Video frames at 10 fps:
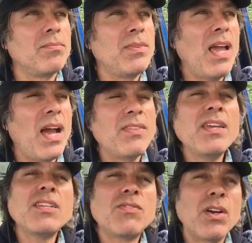yeah, I
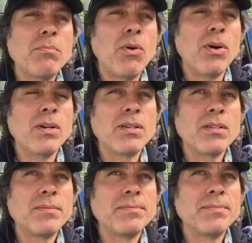think it's very important.
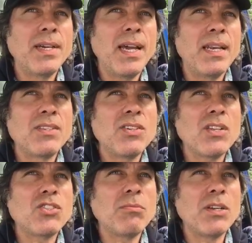And it's
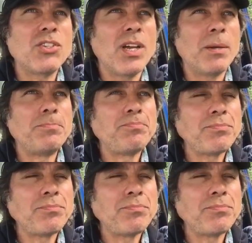not so much a